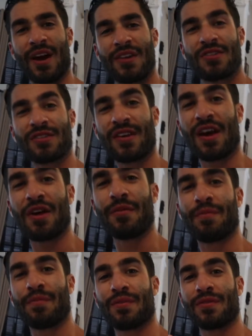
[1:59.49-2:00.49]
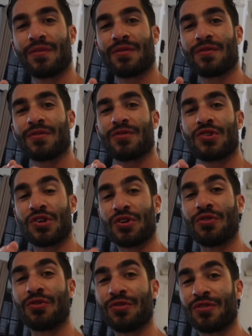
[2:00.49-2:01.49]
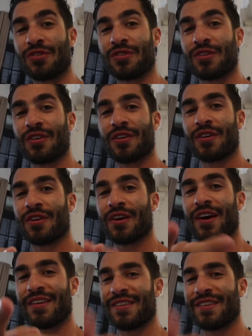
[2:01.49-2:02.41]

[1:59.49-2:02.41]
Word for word: I just help choose a